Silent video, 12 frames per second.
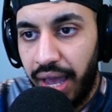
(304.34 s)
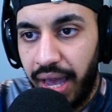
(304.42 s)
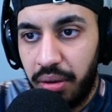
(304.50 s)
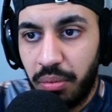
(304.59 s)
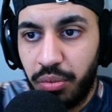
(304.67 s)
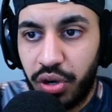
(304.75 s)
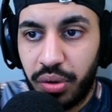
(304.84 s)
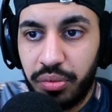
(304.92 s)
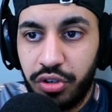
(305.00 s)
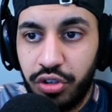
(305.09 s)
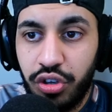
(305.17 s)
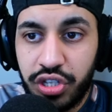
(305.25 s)
When
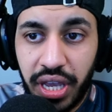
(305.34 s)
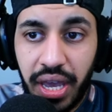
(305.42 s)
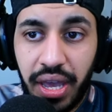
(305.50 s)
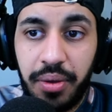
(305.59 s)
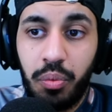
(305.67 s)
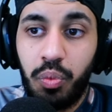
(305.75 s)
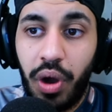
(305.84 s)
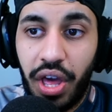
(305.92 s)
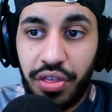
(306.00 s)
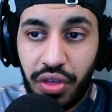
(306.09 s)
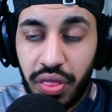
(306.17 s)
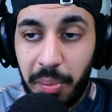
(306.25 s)
we're using it
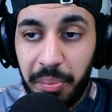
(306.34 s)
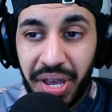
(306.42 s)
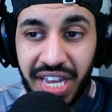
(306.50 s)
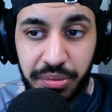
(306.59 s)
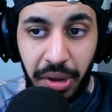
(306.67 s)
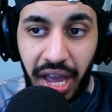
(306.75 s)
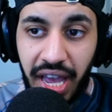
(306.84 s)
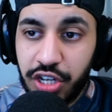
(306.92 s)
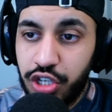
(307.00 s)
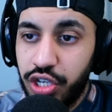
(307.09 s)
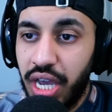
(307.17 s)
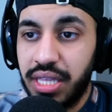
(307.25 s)
with the base
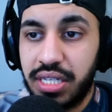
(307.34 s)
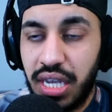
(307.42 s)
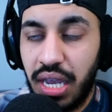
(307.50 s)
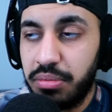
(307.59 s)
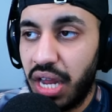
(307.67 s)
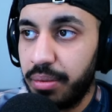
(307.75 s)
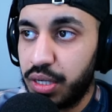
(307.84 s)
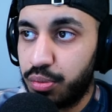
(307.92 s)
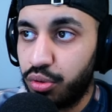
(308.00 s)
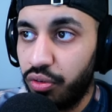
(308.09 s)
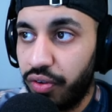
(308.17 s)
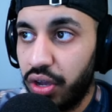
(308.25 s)
mags, you get the same damage
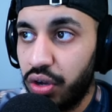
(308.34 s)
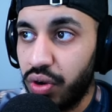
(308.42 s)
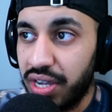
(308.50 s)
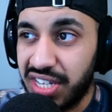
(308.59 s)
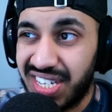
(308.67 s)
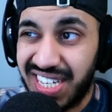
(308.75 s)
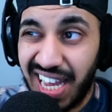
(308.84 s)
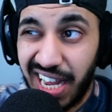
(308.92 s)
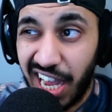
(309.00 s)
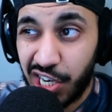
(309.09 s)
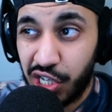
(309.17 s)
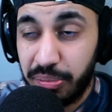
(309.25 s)
profile as the
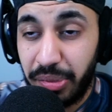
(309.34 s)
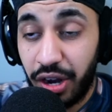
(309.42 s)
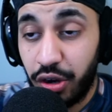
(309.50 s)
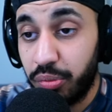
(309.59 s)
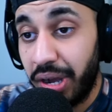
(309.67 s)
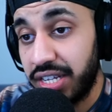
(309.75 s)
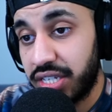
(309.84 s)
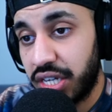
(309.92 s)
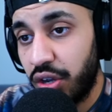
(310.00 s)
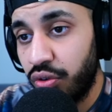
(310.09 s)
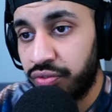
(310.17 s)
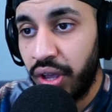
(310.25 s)
Seriashi barrel by
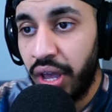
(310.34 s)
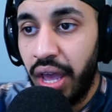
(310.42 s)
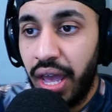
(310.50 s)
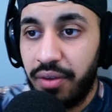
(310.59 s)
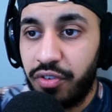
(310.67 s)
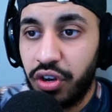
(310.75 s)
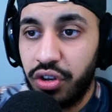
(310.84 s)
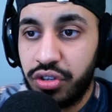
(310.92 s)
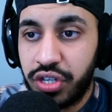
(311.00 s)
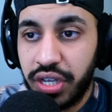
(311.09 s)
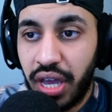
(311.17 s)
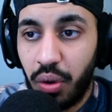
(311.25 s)
itself. If you're
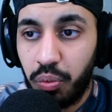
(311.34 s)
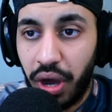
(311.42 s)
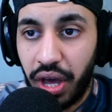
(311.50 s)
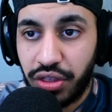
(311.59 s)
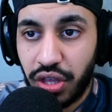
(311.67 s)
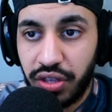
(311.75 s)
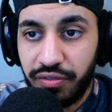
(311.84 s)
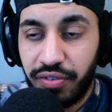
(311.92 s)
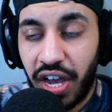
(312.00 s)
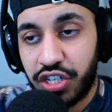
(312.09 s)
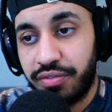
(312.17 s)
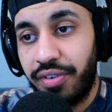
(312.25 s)
using it with the
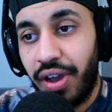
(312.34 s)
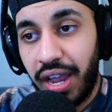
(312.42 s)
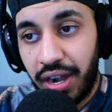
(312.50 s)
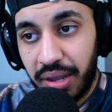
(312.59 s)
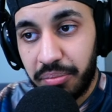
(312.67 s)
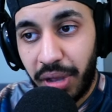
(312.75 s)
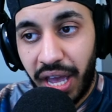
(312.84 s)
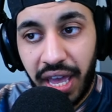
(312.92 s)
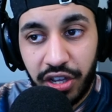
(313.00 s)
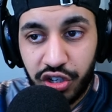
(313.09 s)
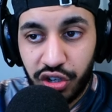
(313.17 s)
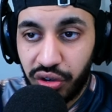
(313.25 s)
faster fire rate
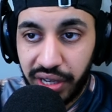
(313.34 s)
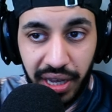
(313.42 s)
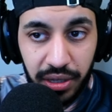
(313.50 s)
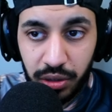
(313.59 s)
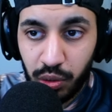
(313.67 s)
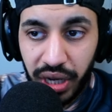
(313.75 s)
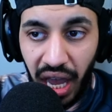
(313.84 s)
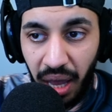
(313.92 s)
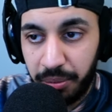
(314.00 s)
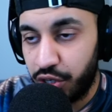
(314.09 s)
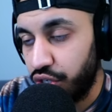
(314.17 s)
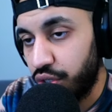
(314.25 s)
mags, you're going to get low
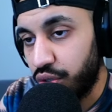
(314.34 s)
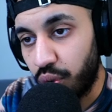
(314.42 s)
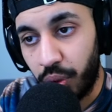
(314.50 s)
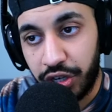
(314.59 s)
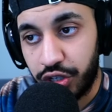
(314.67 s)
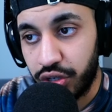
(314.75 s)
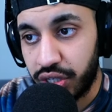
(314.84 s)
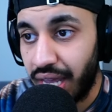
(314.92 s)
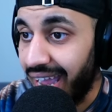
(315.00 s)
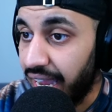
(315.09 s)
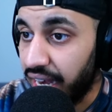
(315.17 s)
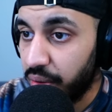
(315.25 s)
damage, so you don't want to choose
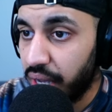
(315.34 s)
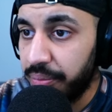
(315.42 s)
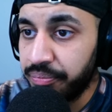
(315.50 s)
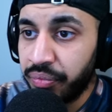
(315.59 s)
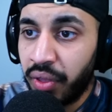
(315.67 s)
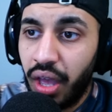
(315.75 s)
that anyway.